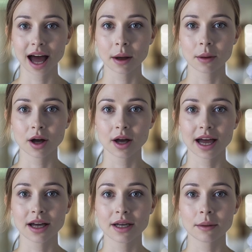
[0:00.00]

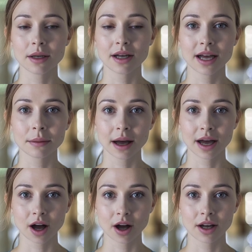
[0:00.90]
Hypercoagulability may
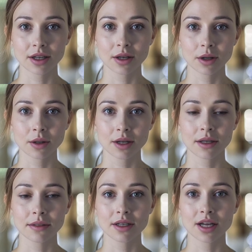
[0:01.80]
occur due to
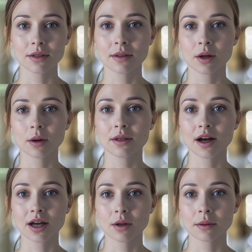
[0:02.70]
deficient fluid
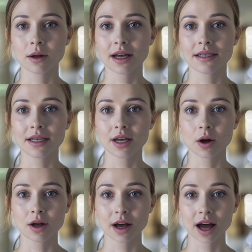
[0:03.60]
volume, pregnancy,
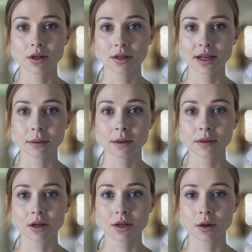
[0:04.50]
oral contraceptive
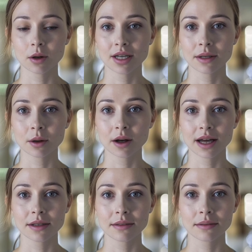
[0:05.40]
use, or
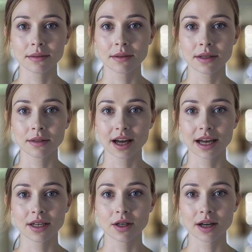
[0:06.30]
smoking.
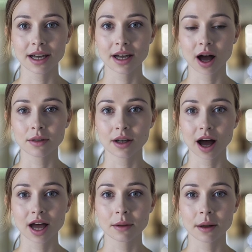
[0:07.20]
Vein injury is often
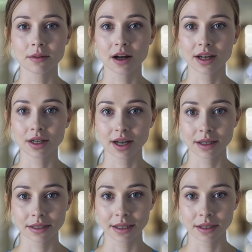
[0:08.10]
caused by
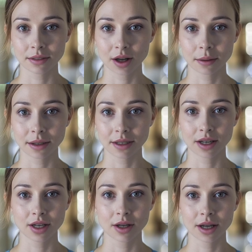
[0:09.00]
fracture, severe muscle
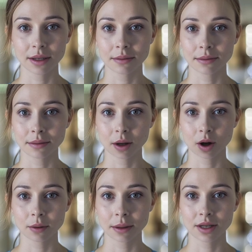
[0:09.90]
injury,
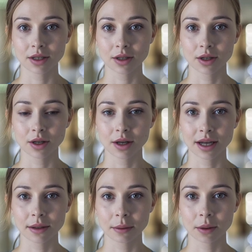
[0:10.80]
or major
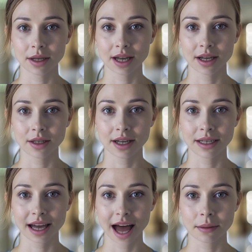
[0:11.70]
surgery, particularly
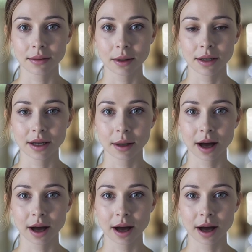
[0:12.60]
the abdomen,